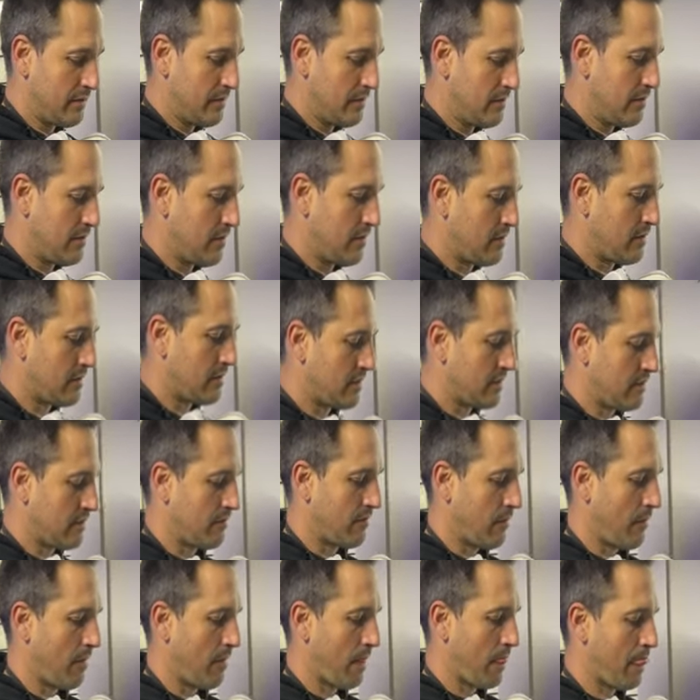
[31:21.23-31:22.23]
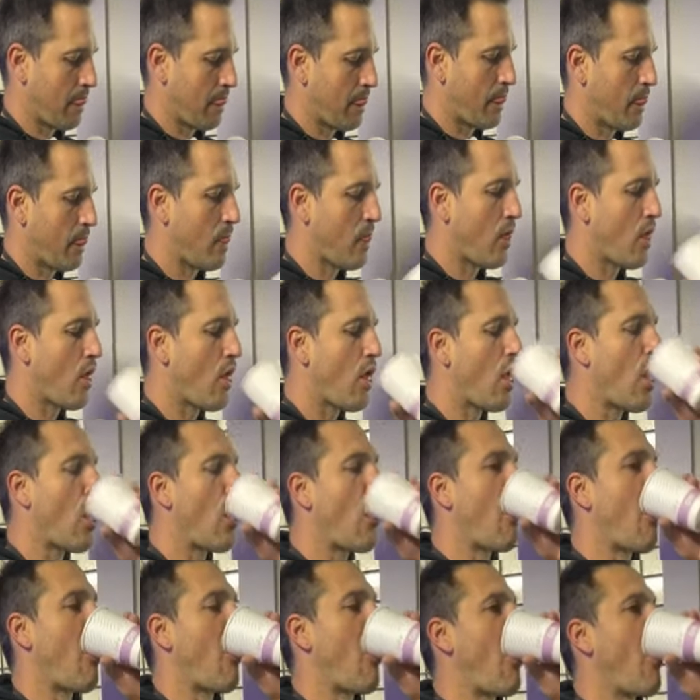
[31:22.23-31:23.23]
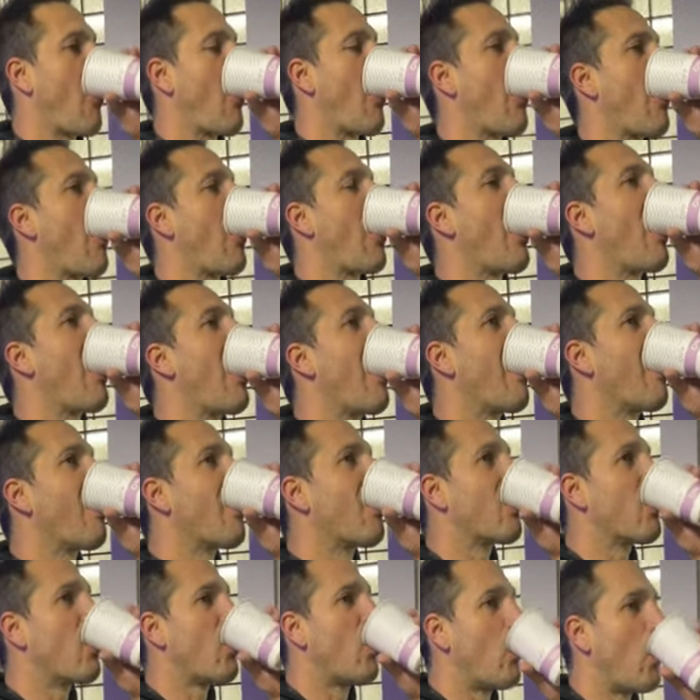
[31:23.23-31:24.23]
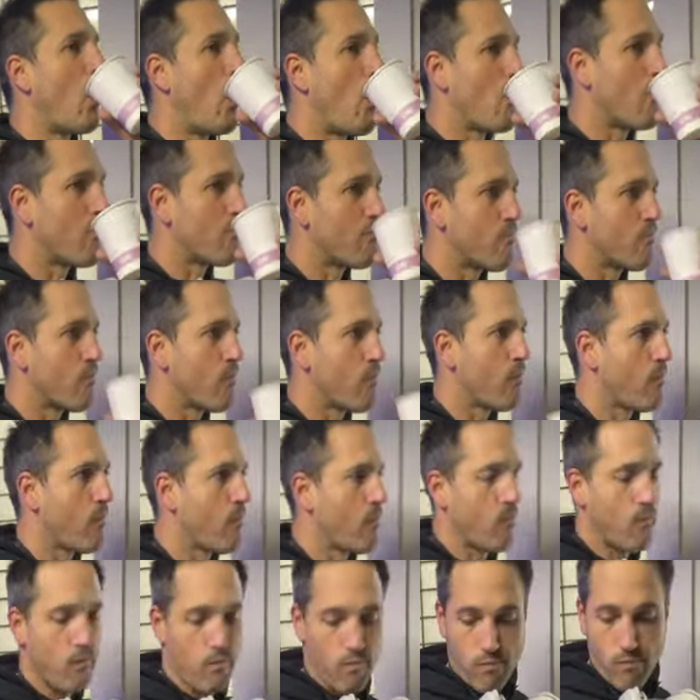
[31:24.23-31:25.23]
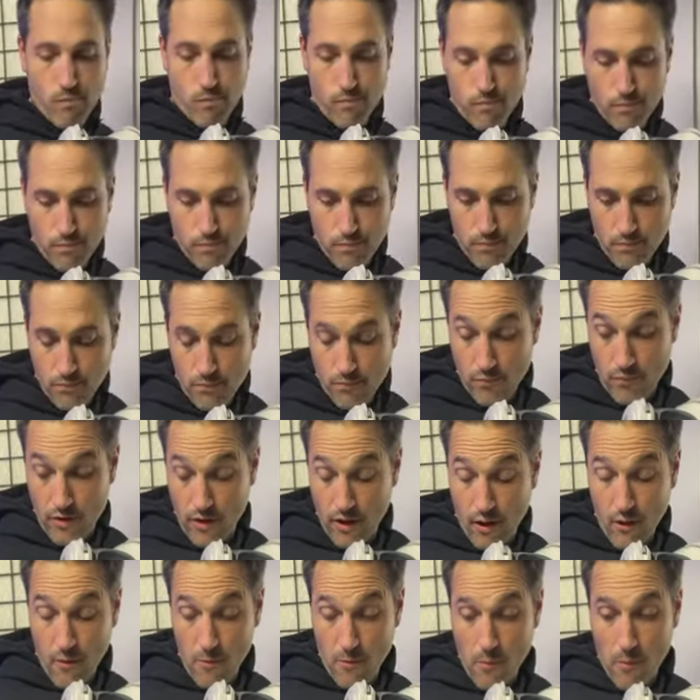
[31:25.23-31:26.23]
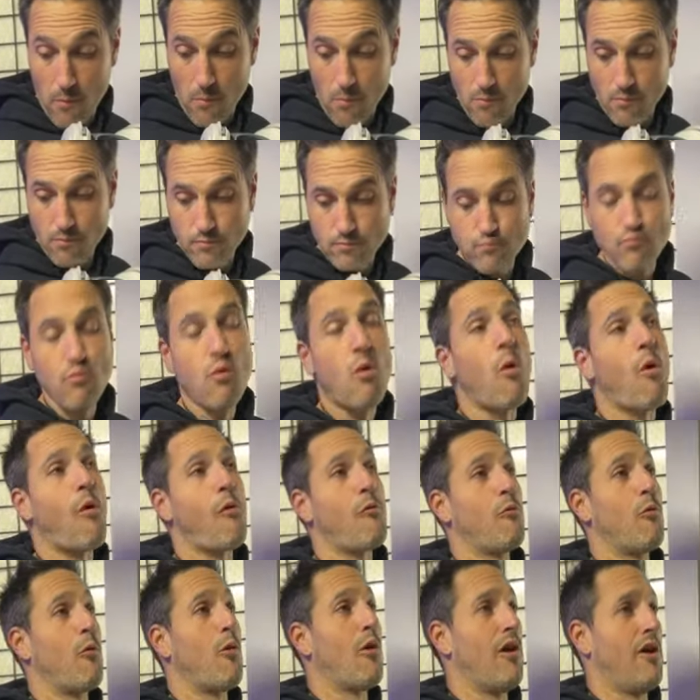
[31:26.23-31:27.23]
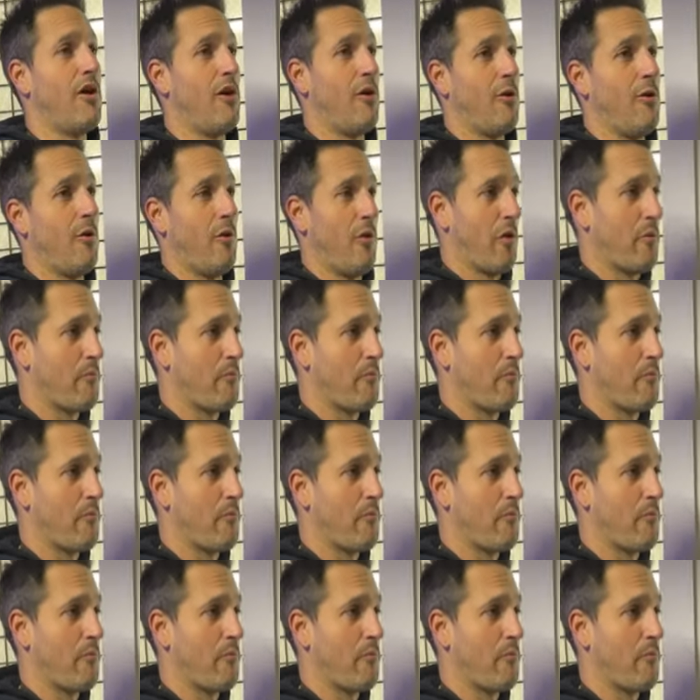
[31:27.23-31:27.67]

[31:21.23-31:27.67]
Uh, someone said, how much flake for 86 Six Oldsmobile Cutlass Lowrider. Whoa.